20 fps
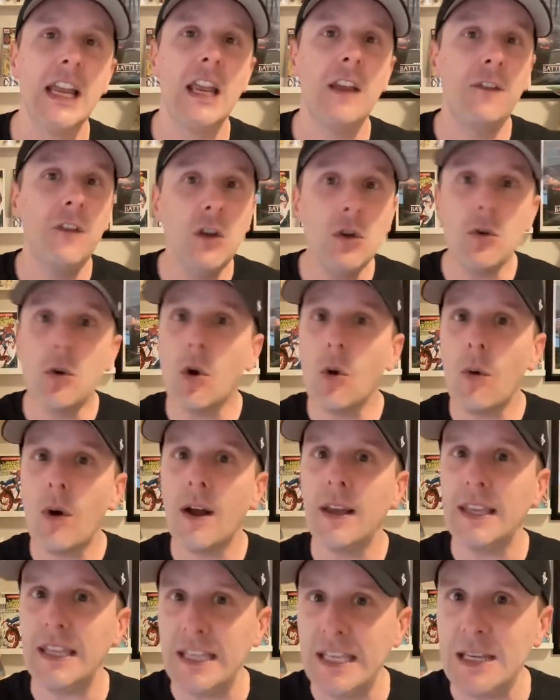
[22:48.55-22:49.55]
If you go
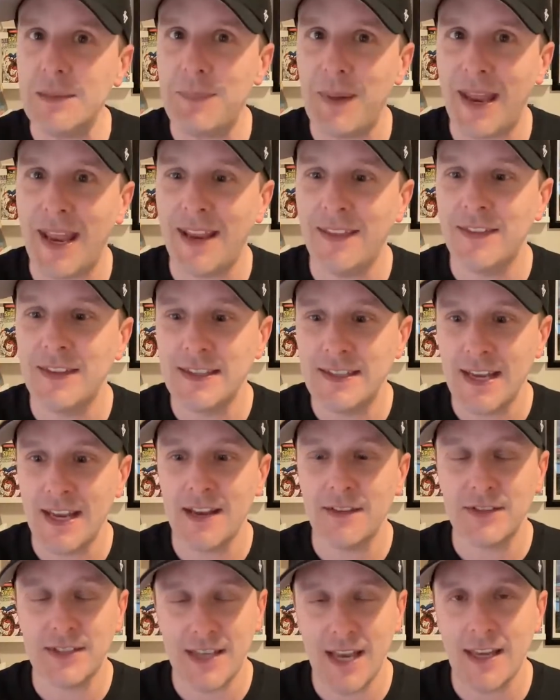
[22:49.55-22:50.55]
on eBay the
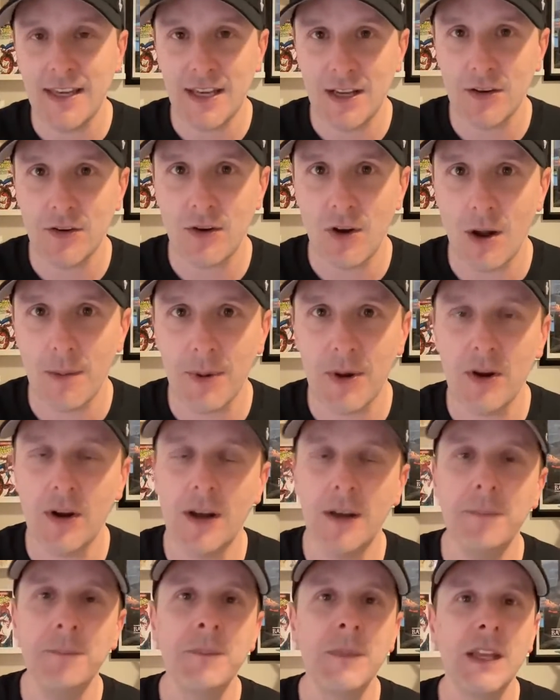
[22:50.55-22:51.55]
day of San Diego
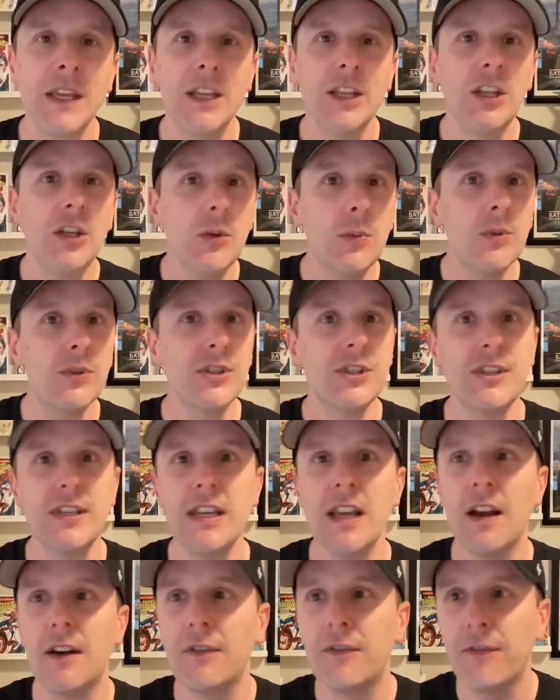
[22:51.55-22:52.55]
Comic-Con, you will
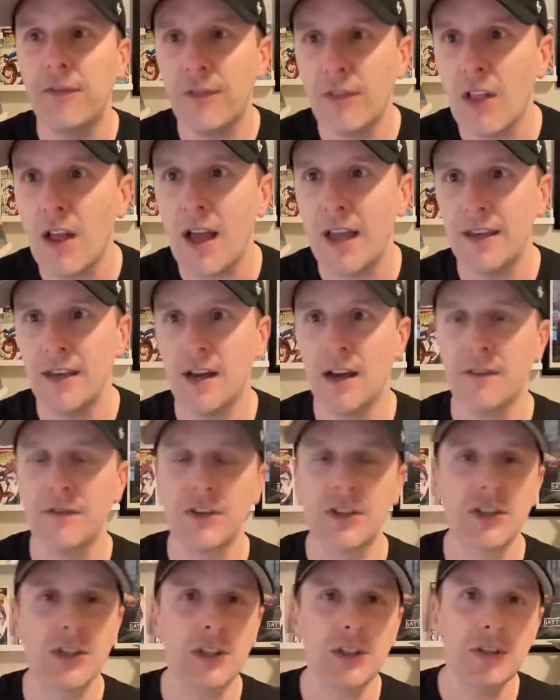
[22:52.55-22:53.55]
see a flood
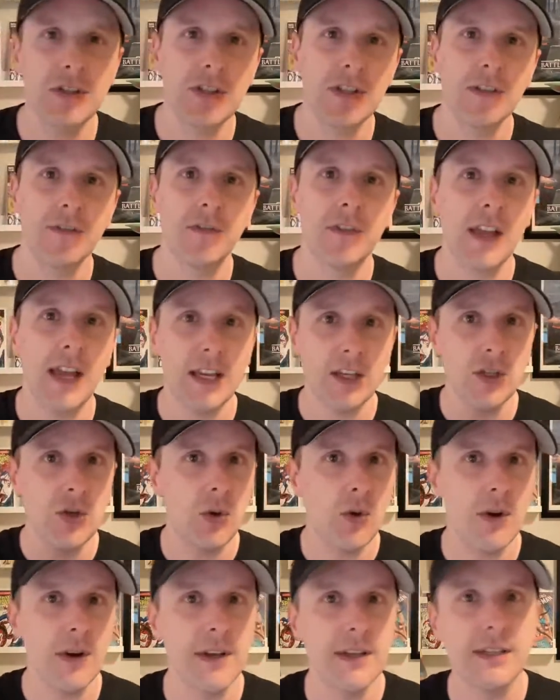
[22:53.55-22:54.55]
of exclusive like
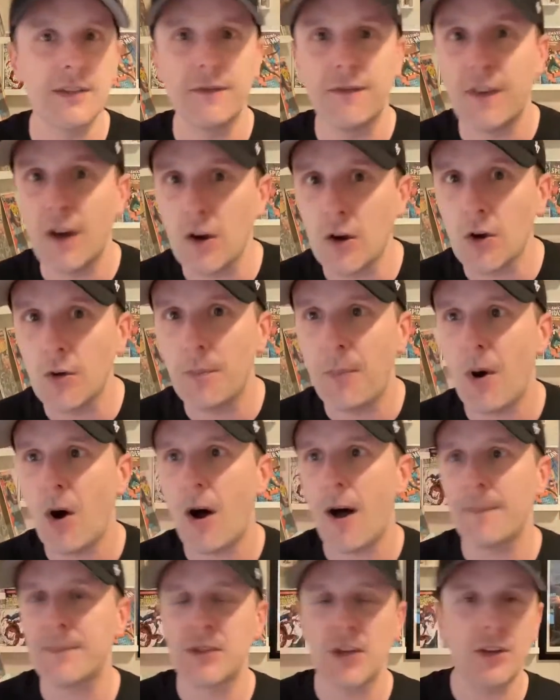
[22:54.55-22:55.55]
toys, Funko
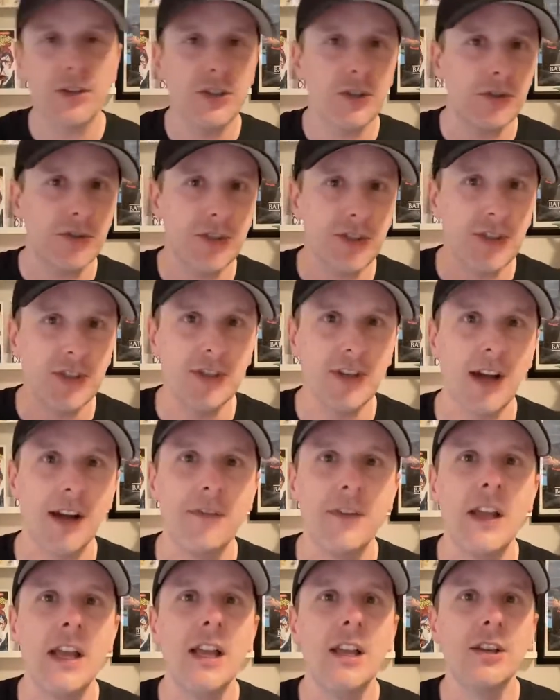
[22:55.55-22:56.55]
Pops, all sorts of
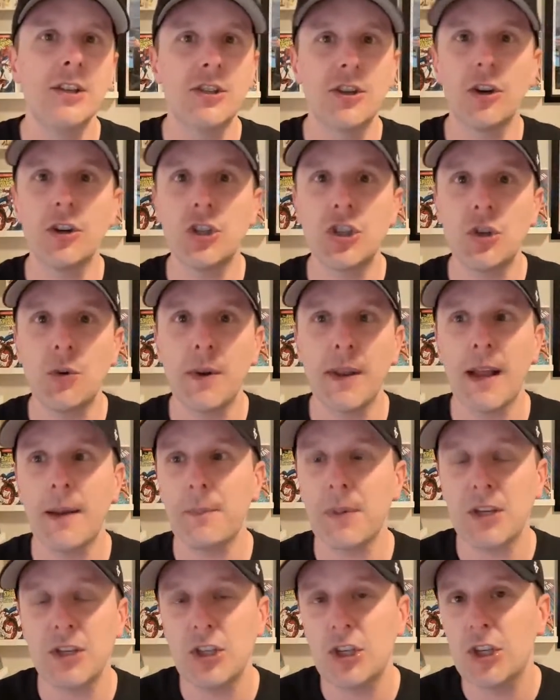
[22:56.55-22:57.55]
stuff start showing
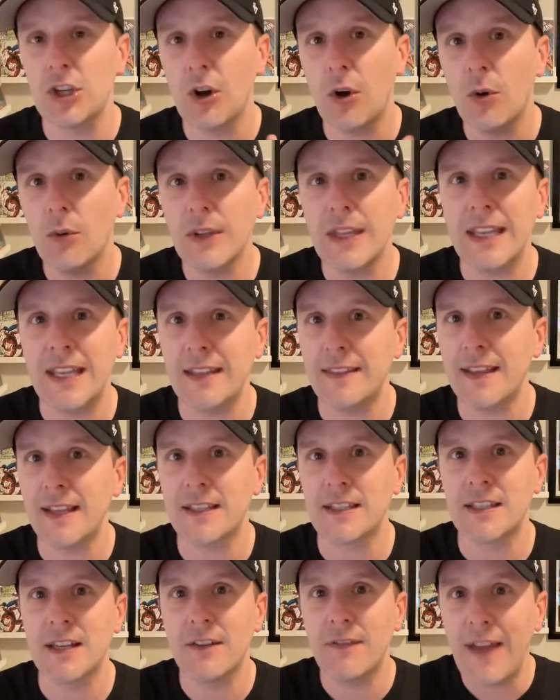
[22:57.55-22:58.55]
up because you can only get
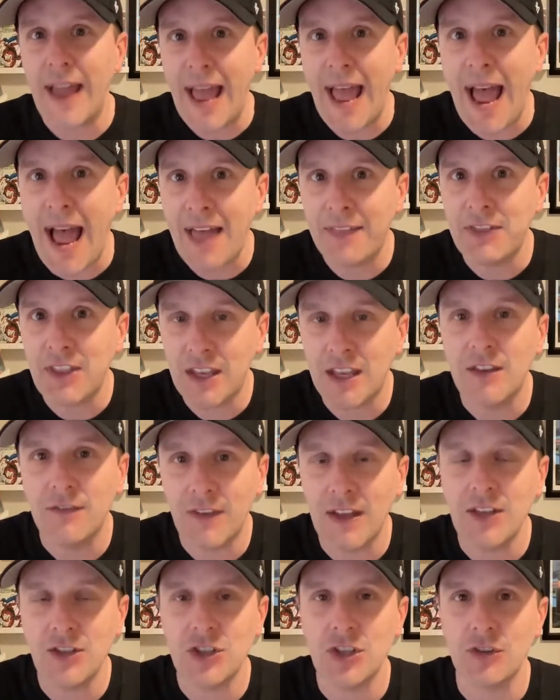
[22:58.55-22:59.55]
that stuff at the
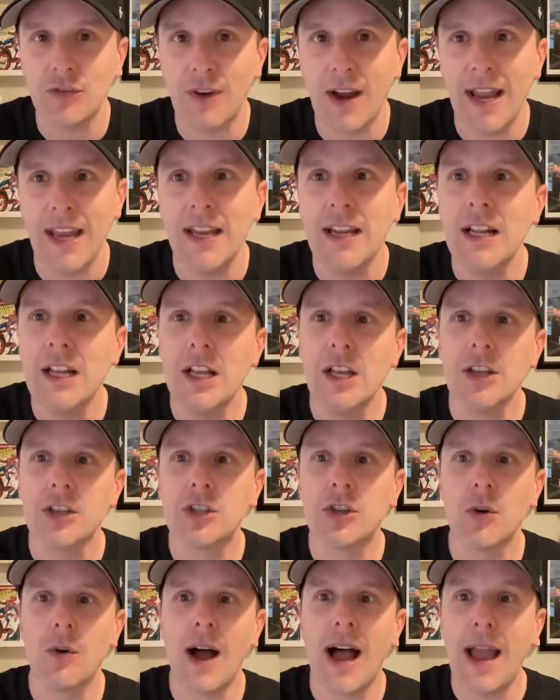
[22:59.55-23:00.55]
convention, right?
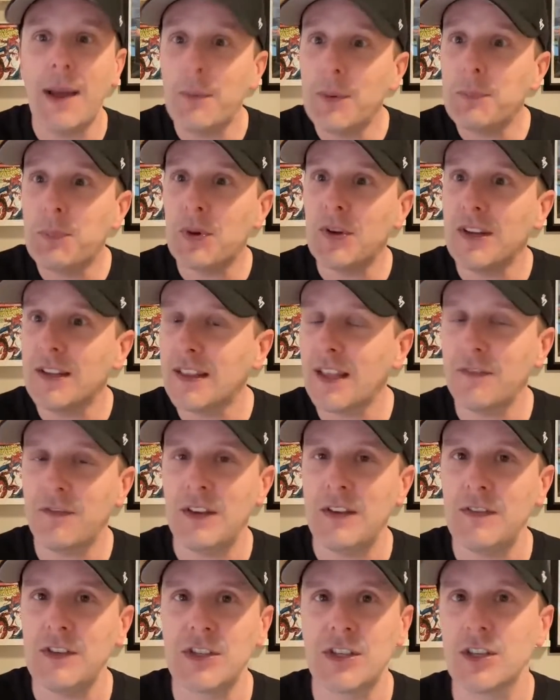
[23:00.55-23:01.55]
So I would predict that
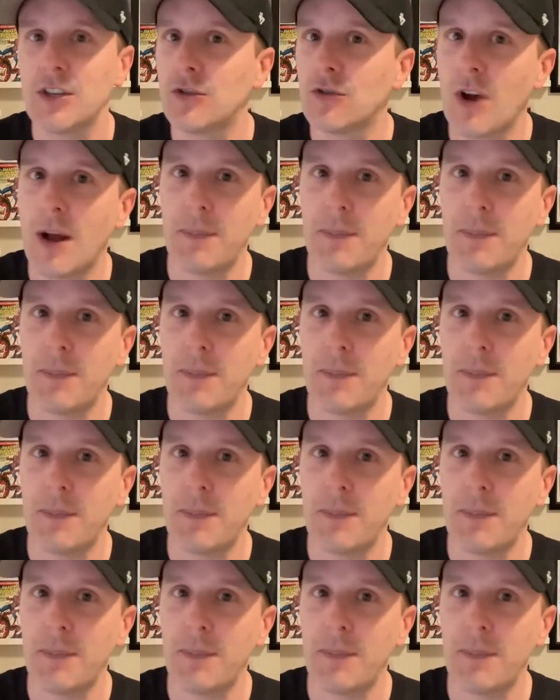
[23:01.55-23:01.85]
VeVe's going to